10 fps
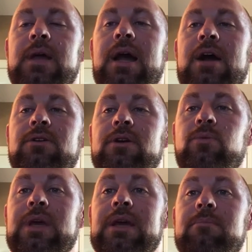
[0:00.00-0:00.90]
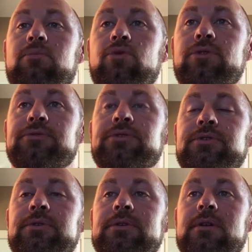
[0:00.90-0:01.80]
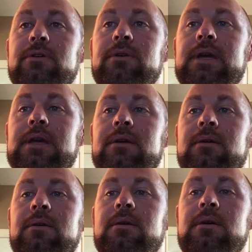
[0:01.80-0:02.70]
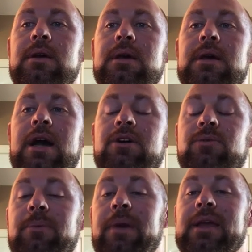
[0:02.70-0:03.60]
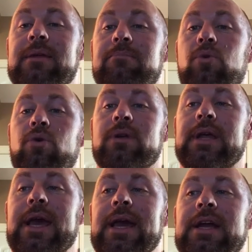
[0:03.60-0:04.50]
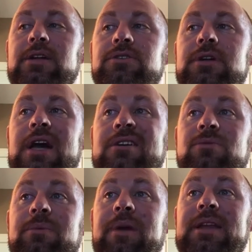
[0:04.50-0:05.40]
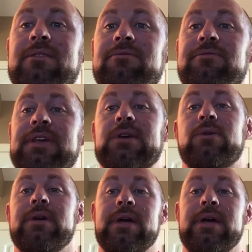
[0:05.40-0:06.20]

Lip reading: How can we improve student learning? How can we make them more engaged? How can we make them feel